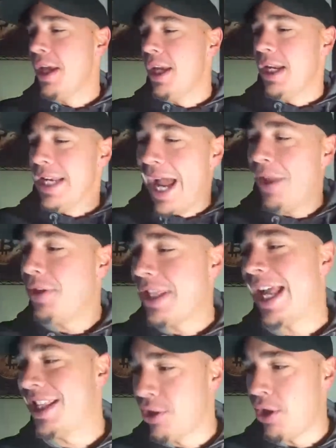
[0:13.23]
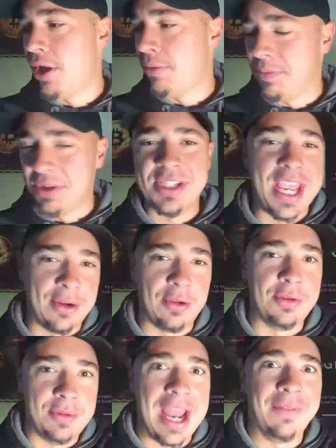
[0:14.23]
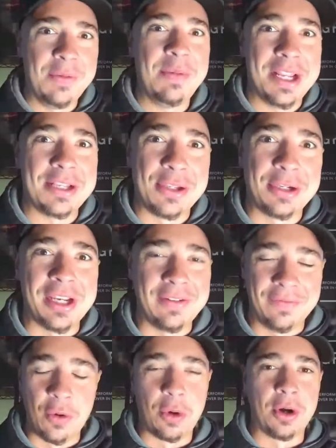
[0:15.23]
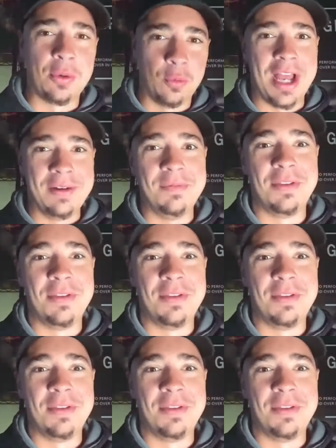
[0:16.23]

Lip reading: Now that that's all settled, everybody's looking for what?